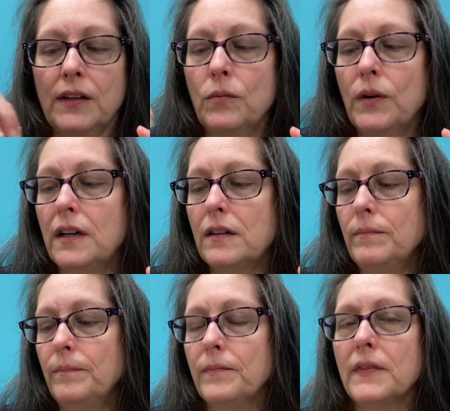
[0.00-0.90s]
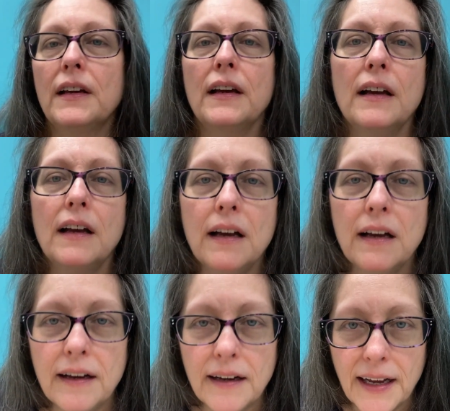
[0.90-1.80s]
Well,
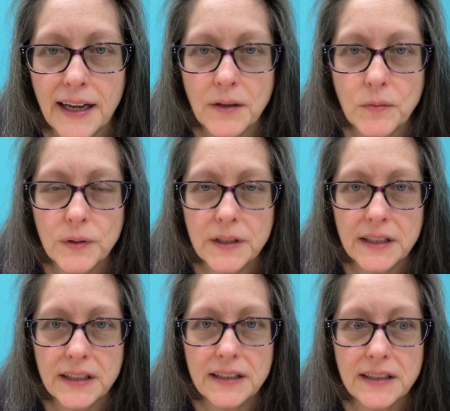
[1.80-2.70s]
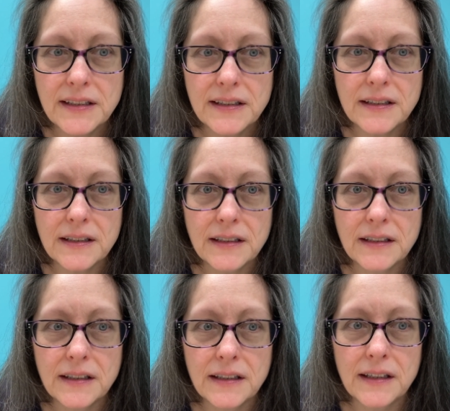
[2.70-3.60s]
I was
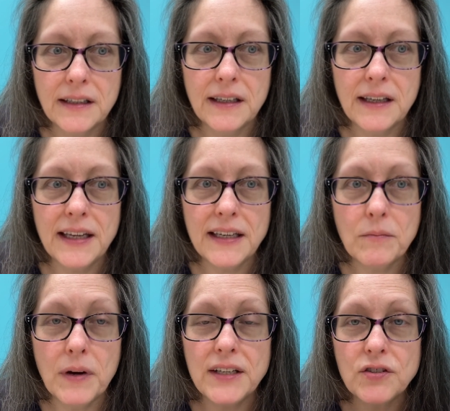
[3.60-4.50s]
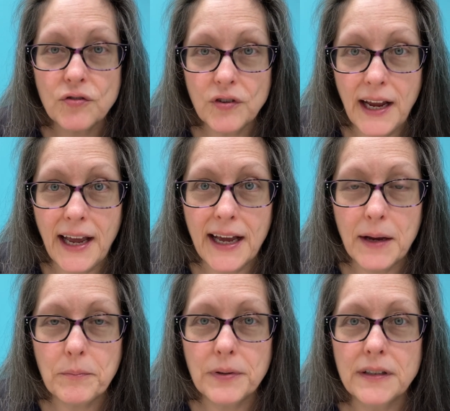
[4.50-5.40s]
getting my
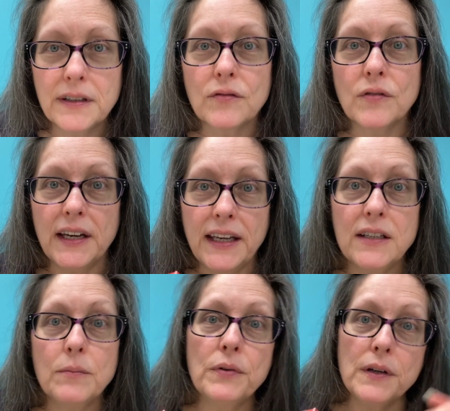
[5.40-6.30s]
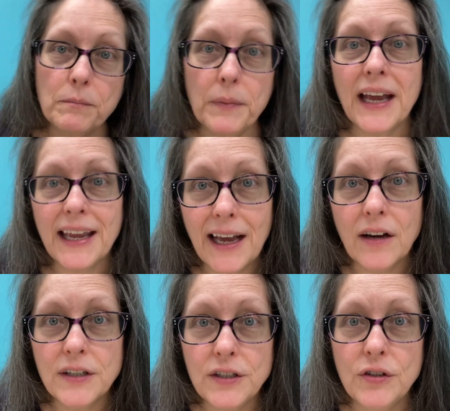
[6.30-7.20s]
trap ready to put back
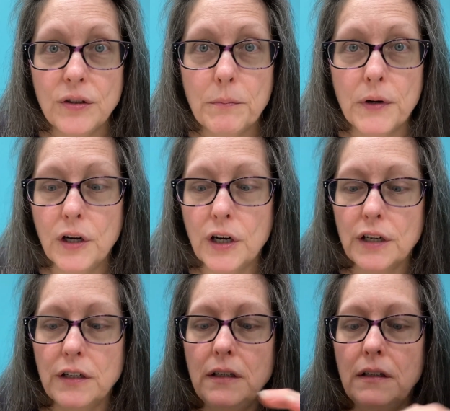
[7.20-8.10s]
out into the barn.